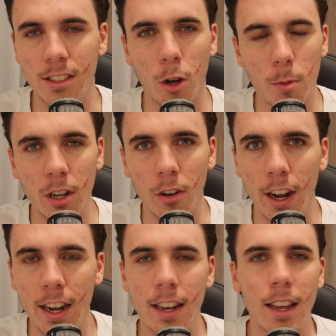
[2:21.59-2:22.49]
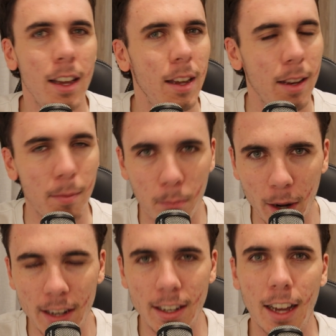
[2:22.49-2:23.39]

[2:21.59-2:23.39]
Toby Green, in Brent